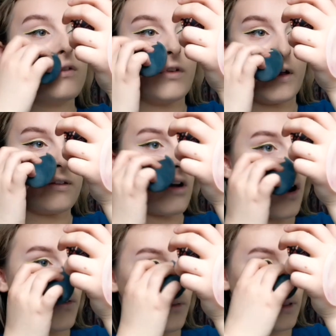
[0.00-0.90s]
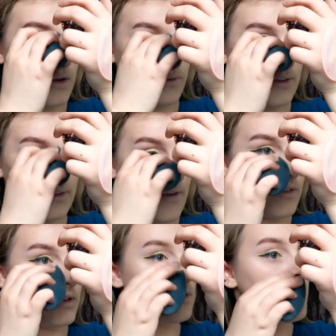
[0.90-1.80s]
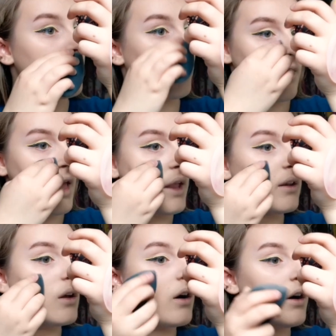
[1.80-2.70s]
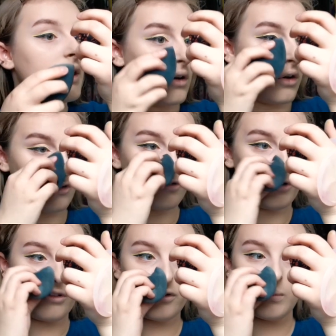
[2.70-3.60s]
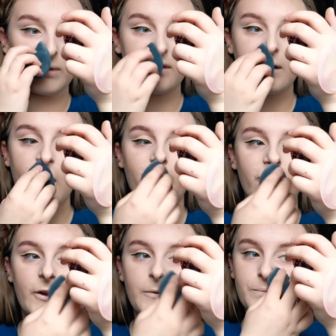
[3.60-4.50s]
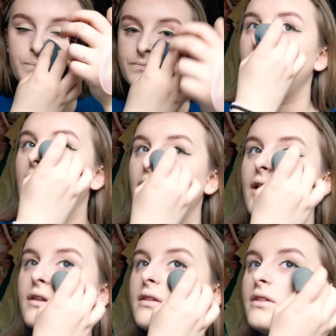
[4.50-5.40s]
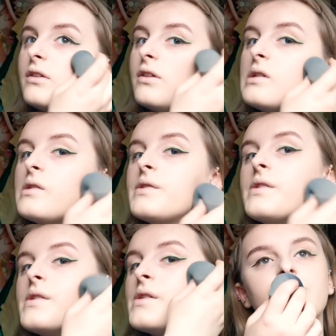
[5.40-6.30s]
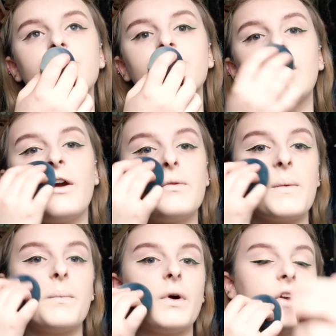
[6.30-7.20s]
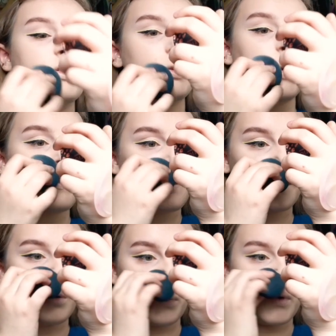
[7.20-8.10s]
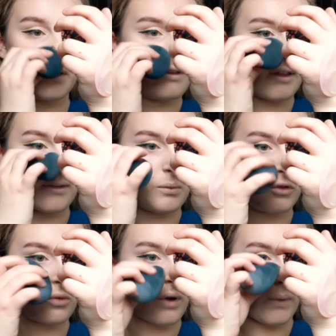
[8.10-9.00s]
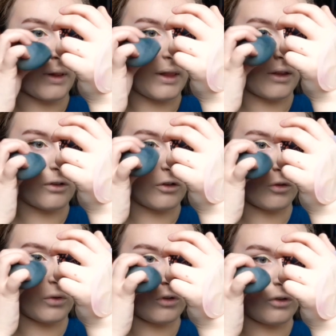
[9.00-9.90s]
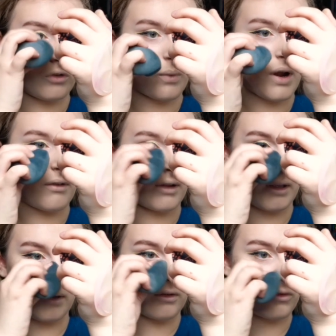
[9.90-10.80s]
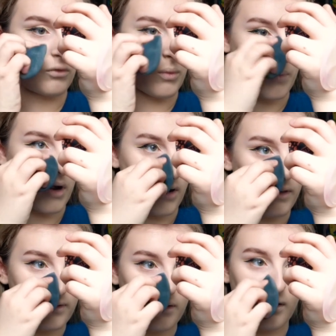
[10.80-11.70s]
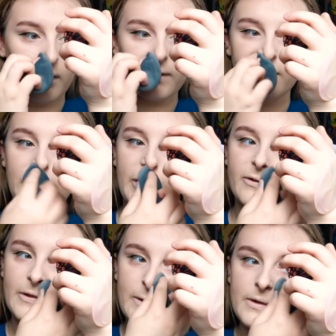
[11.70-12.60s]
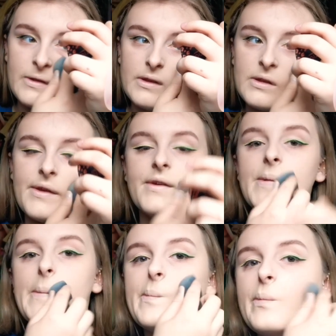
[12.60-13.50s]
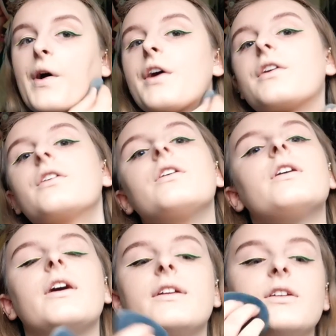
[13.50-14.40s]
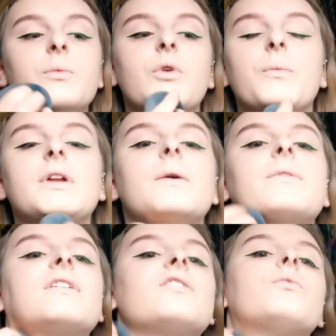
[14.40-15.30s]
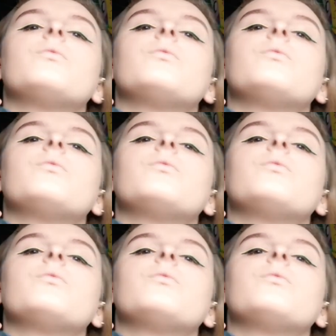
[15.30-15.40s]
first half of the year of year 7. Then I got introduced to mascara. And I remember I used to wear it to school, but I used to get smudged quite quickly because I just wasn't used to wearing it. I used to rub my eyes a lot and stuff. But I ended up not being able to live